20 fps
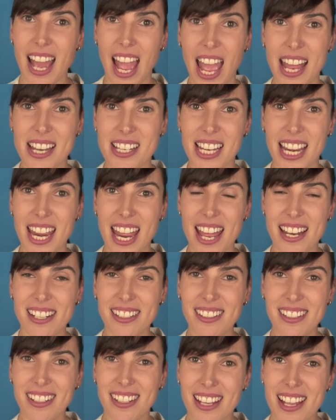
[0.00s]
And
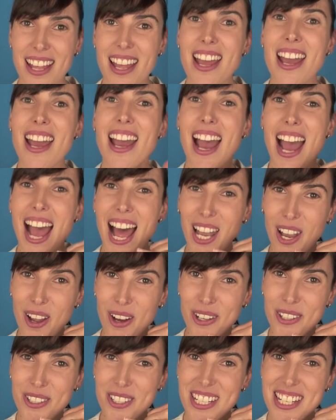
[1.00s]
again,
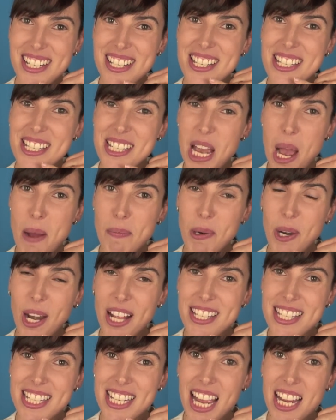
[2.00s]
hello, Star
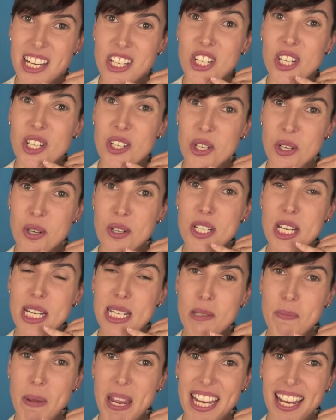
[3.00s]
Pronunciation, Georgie
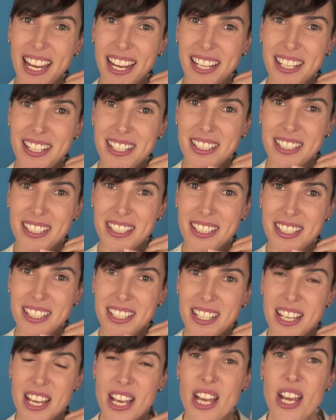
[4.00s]
speaking.
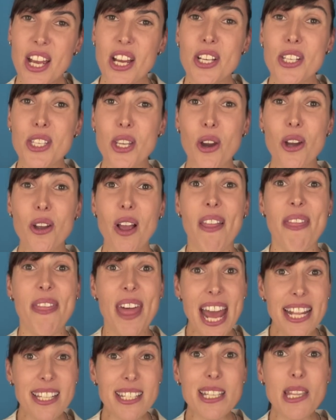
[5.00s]
So
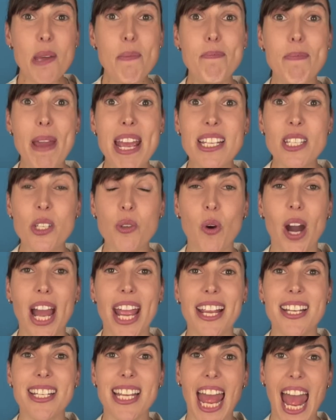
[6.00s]
that's the best
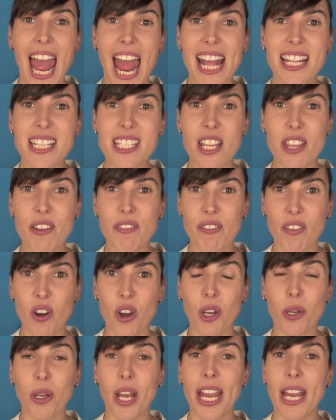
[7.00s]
way to answer the
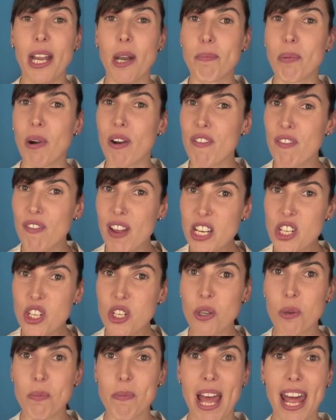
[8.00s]
phone in a
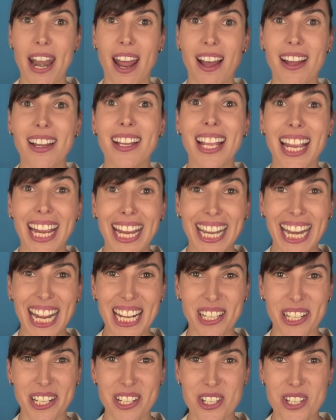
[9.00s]
professional manner in
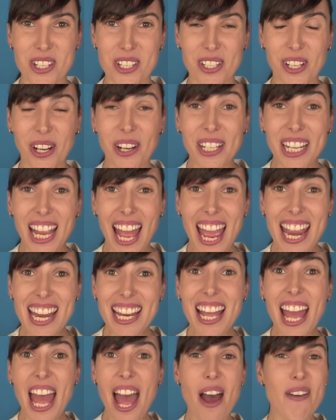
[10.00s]
English.
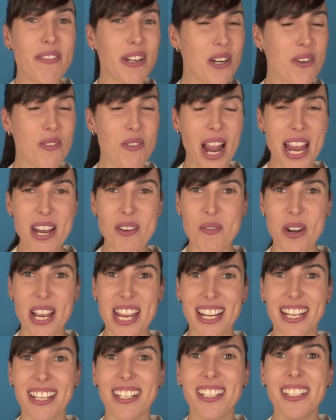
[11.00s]
Okay, have a great
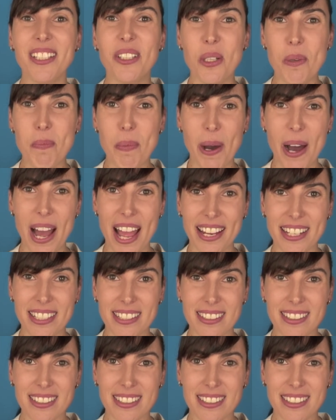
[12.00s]
week. Goodbye.